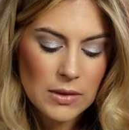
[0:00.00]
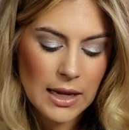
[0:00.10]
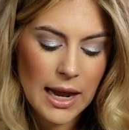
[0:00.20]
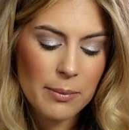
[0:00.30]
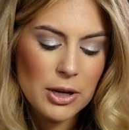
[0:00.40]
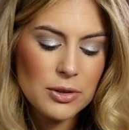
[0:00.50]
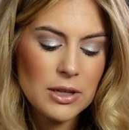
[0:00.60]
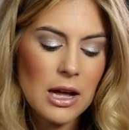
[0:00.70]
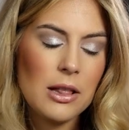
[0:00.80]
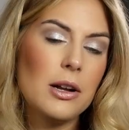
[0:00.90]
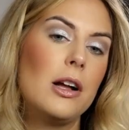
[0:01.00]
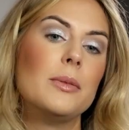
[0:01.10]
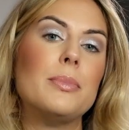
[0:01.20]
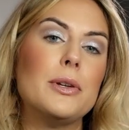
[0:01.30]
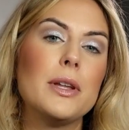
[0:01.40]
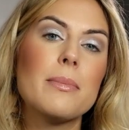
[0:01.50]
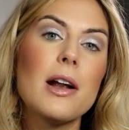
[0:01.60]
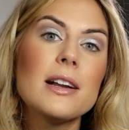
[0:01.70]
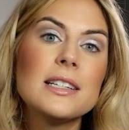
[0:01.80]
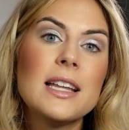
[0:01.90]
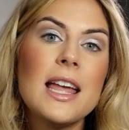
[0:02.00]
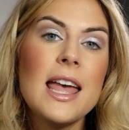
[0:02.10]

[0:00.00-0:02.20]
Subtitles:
and I'm going to use a color called Beauty Marked.